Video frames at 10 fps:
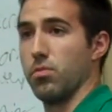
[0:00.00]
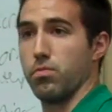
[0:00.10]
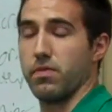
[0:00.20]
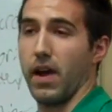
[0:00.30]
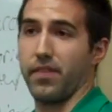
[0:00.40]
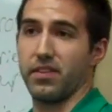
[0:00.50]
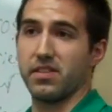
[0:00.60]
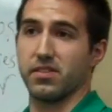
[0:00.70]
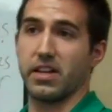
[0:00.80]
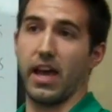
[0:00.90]
We've got
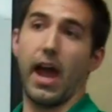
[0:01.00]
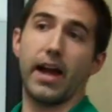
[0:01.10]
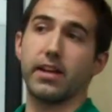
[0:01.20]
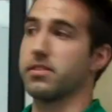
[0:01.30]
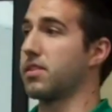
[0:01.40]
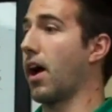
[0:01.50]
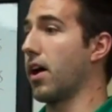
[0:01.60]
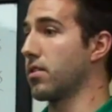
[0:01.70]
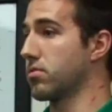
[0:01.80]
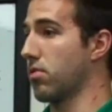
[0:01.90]
things like Atkins
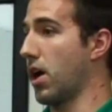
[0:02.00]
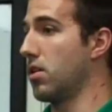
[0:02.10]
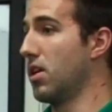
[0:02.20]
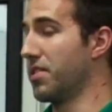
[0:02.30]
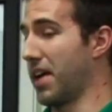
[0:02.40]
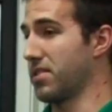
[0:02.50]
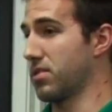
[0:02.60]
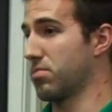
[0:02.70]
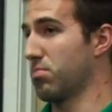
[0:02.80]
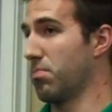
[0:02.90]
diets, right?
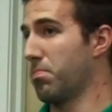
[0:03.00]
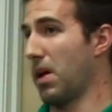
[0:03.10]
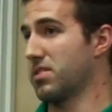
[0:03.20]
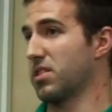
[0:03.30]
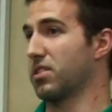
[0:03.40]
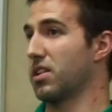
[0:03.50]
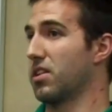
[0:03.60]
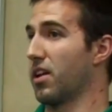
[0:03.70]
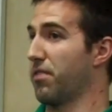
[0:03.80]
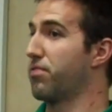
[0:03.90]
That's
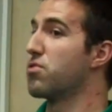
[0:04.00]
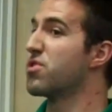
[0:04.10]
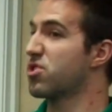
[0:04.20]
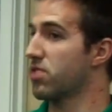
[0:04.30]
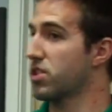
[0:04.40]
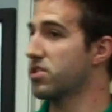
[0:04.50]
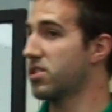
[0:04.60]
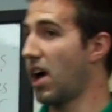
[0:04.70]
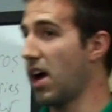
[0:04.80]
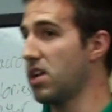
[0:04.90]
basically like food
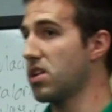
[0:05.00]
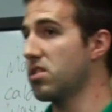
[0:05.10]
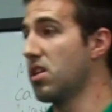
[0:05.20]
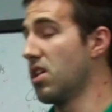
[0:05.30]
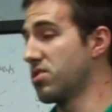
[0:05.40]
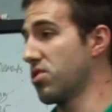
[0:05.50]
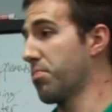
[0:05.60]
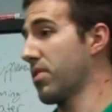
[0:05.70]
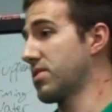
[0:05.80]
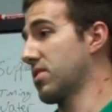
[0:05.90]
restriction dieting, so you're
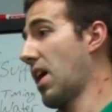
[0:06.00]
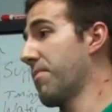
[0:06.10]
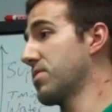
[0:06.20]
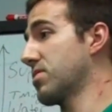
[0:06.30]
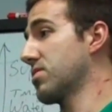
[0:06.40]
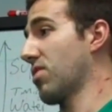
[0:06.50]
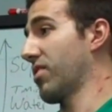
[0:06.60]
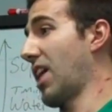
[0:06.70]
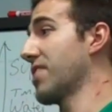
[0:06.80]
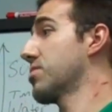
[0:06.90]
placing the emphasis
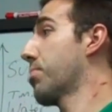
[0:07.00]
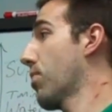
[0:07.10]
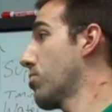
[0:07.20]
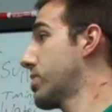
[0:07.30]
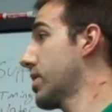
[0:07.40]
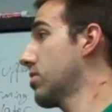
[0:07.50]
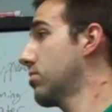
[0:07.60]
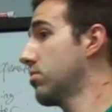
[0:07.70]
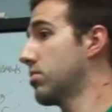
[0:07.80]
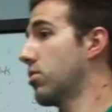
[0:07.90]
on lots of protein,
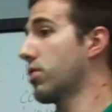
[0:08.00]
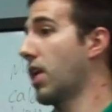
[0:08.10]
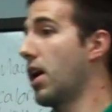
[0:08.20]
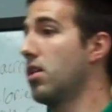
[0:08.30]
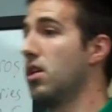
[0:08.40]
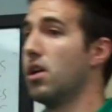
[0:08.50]
okay?